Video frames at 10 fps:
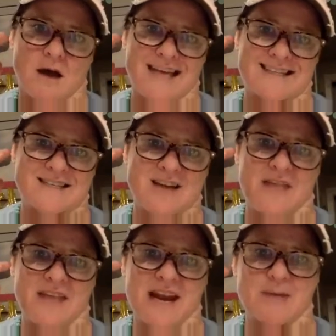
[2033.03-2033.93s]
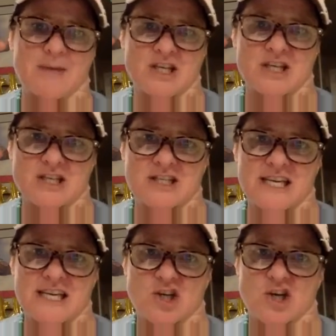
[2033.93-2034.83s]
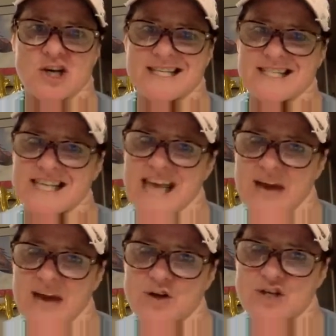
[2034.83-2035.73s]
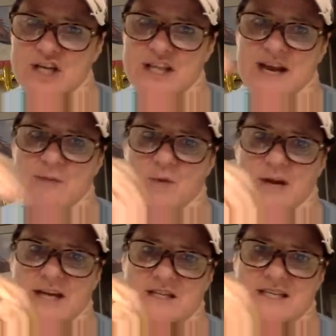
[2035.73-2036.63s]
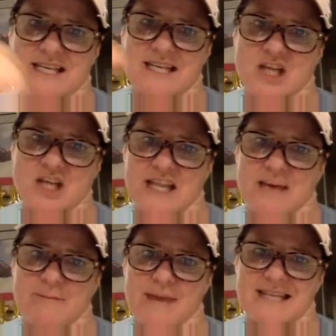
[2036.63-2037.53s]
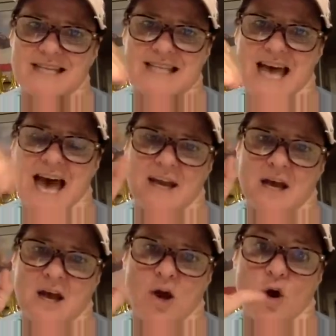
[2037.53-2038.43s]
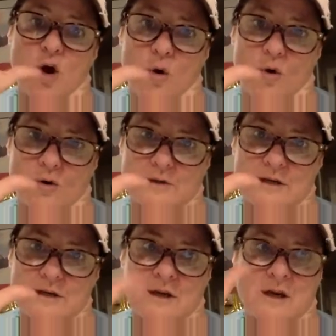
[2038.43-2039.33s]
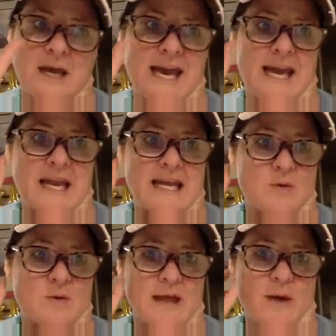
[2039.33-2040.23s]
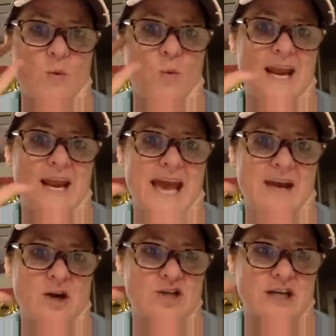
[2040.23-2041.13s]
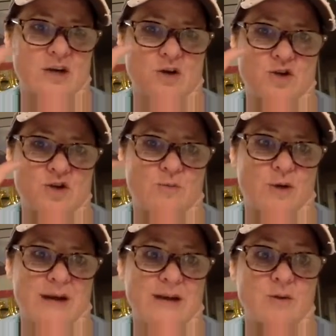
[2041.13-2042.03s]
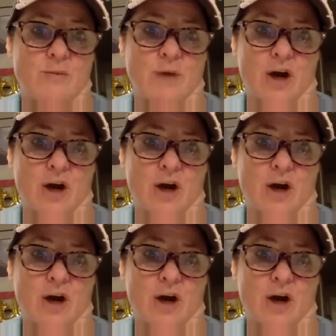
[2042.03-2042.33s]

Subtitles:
that I'm a genius teacher. It's the energy that I bring to teaching that makes that gold. And it, like, what energy could you bring to